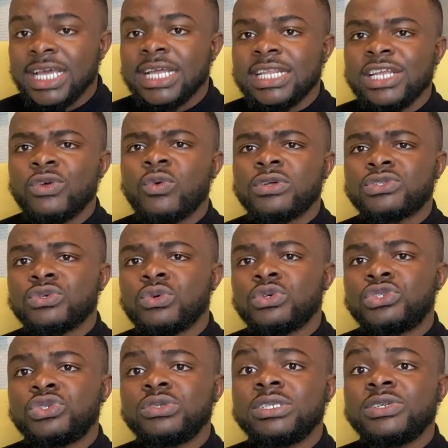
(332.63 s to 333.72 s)
They don't want to go
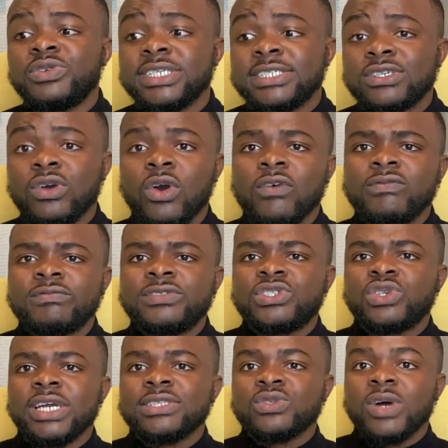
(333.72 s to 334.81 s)
through the risk of
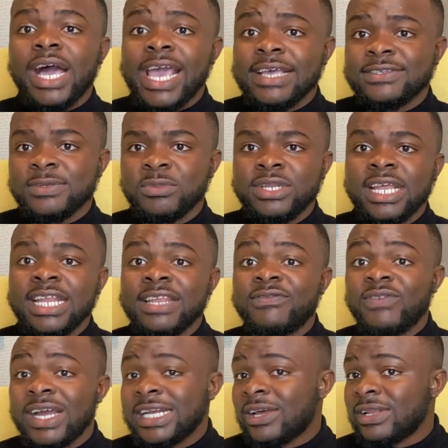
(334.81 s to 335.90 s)
trying to hire somebody, then they
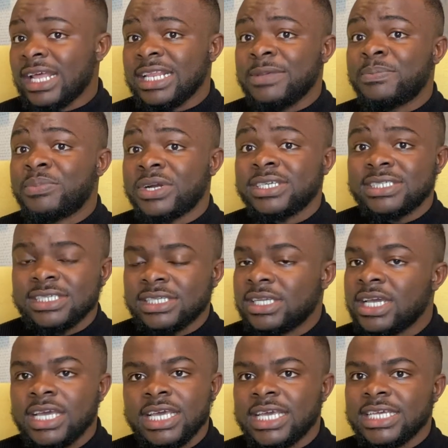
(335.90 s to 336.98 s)
find out that the person
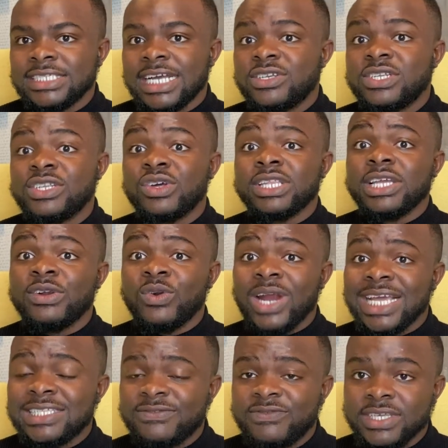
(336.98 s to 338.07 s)
is actually not the
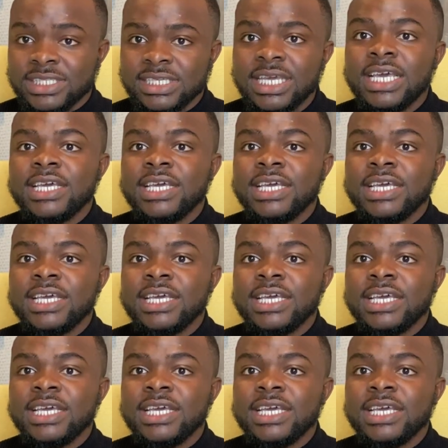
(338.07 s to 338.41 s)
right fit.